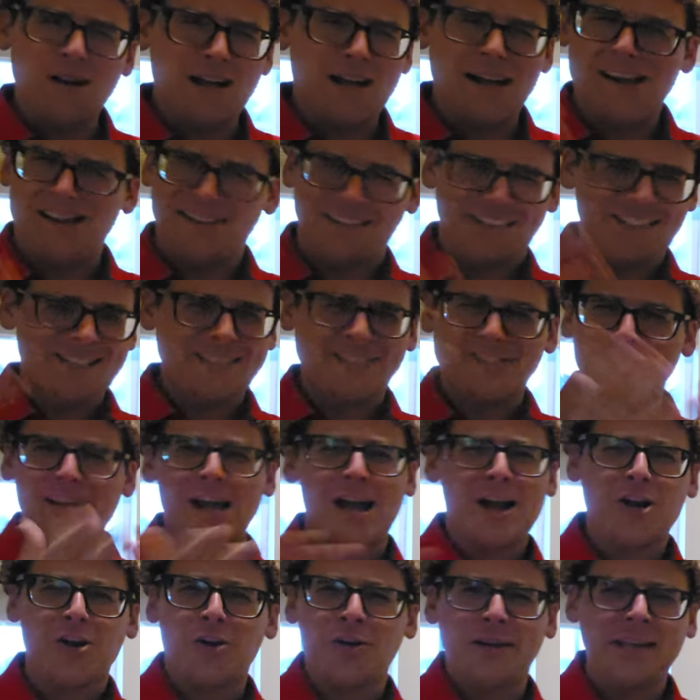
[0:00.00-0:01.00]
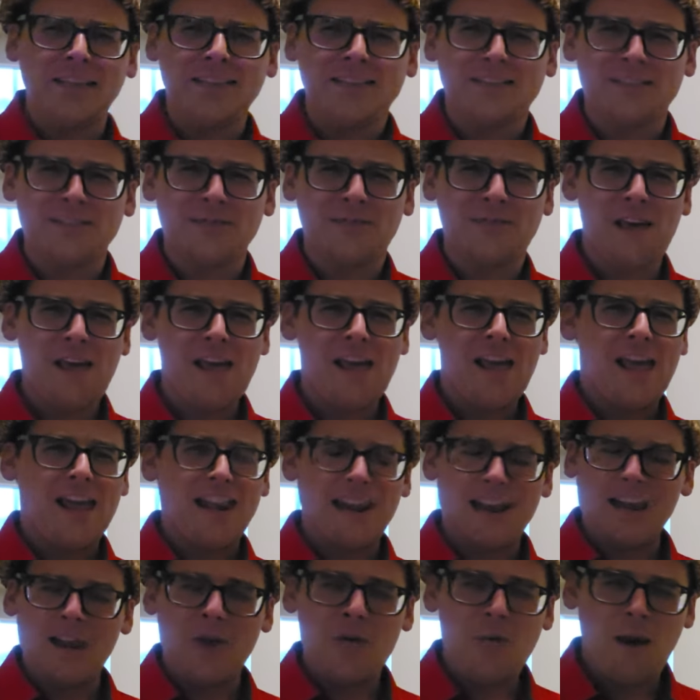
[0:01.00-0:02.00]
What? This is not cohesive
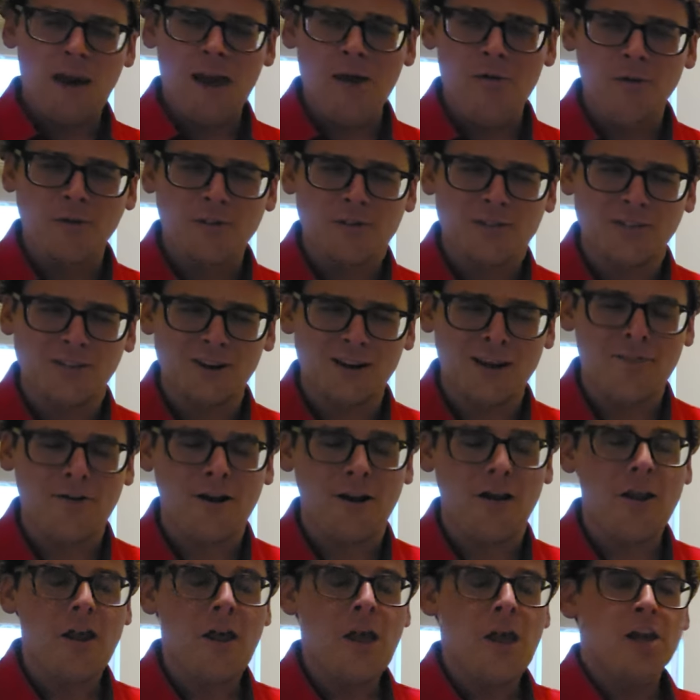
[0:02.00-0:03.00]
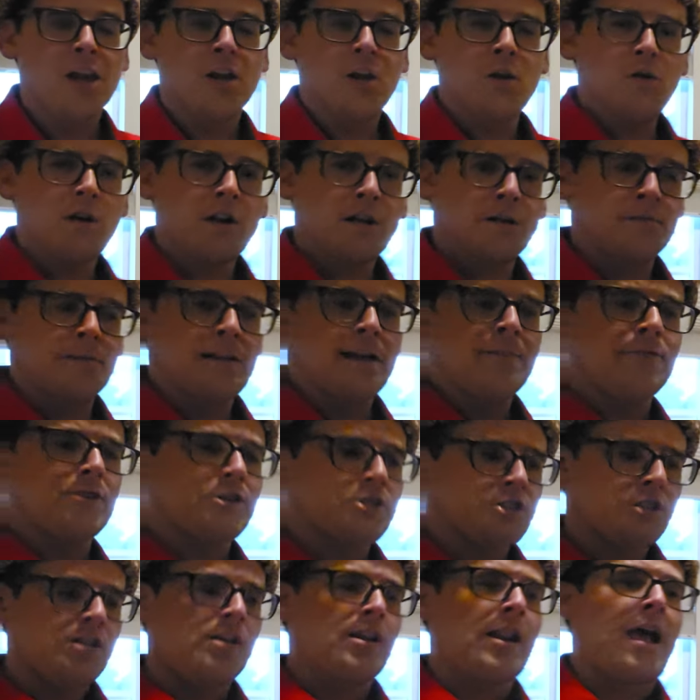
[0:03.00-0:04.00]
in any way whatsoever. You know what comes
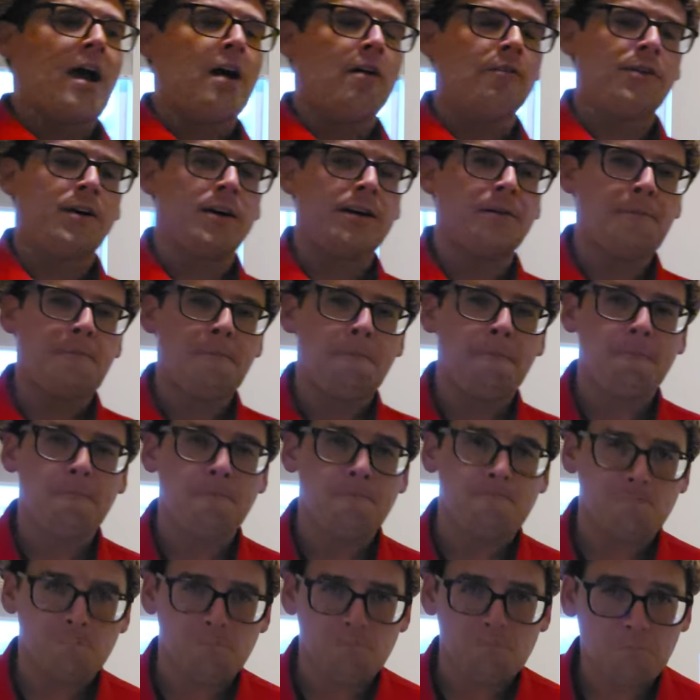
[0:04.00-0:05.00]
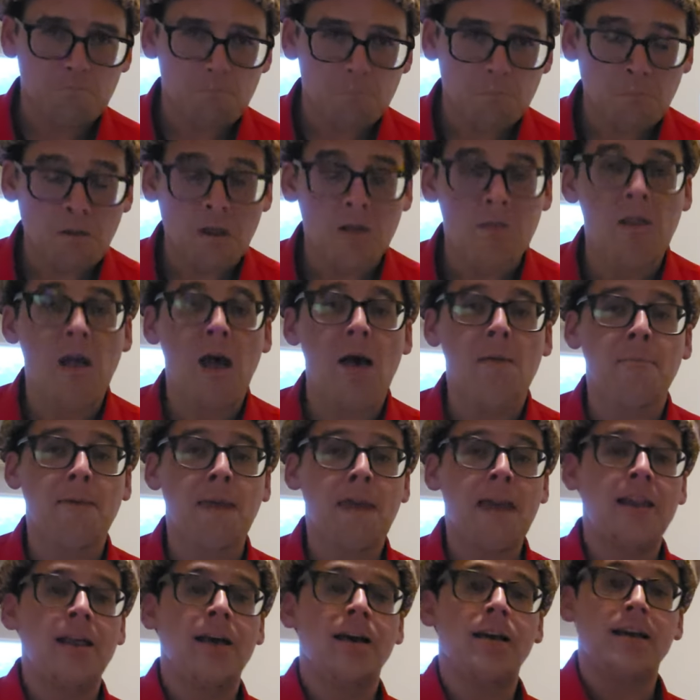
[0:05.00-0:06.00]
after Gen Alpha? Not
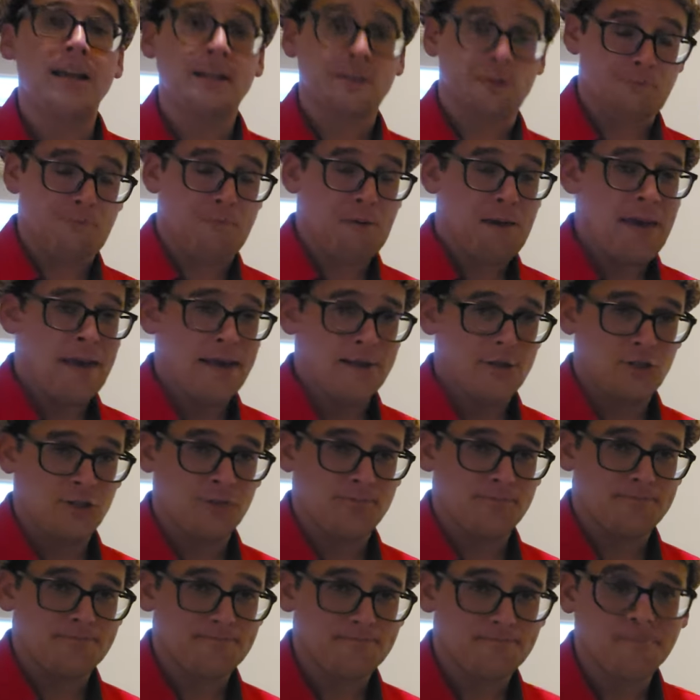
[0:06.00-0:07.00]
beta, it's bitch.